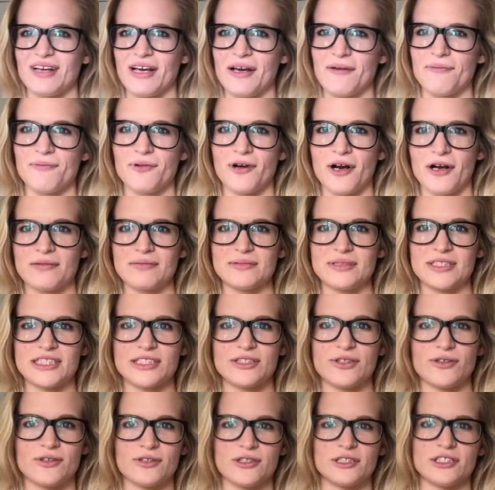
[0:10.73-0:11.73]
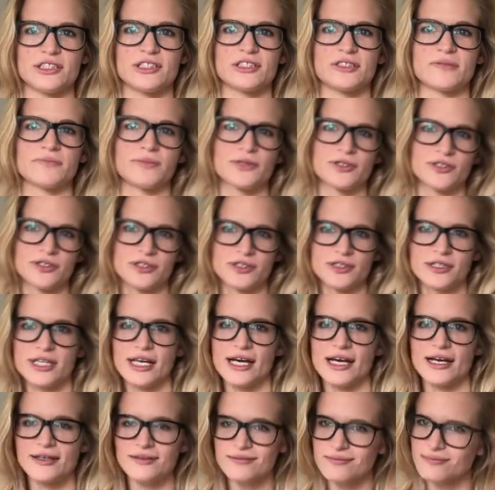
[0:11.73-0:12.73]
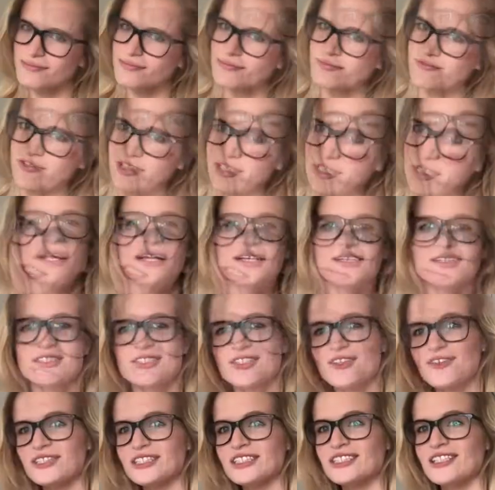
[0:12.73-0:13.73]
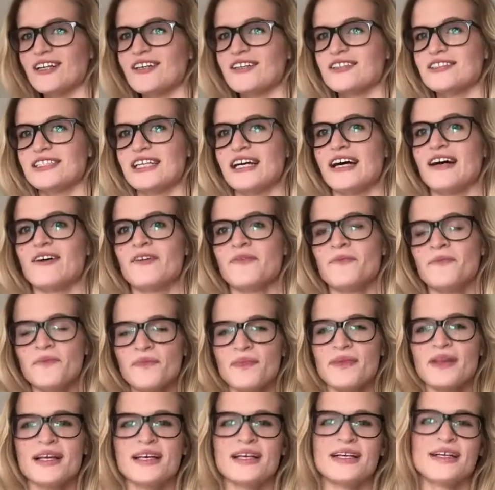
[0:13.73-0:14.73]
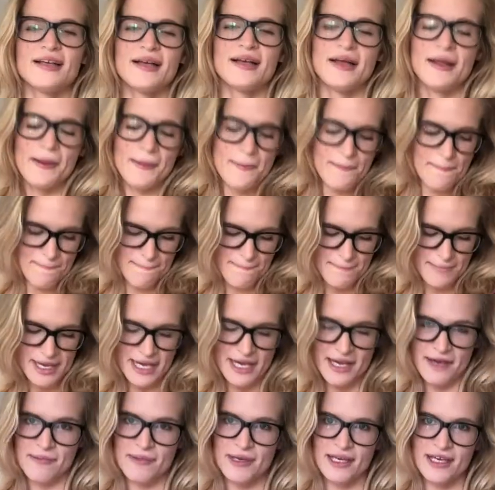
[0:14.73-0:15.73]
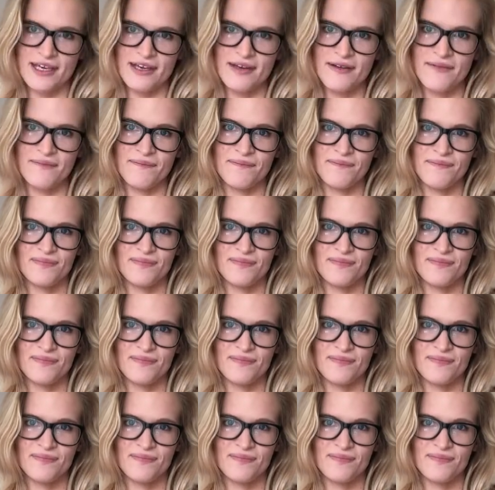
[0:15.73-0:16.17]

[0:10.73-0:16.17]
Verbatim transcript: I probably totally just butchered that fingers. So it starts out, baby,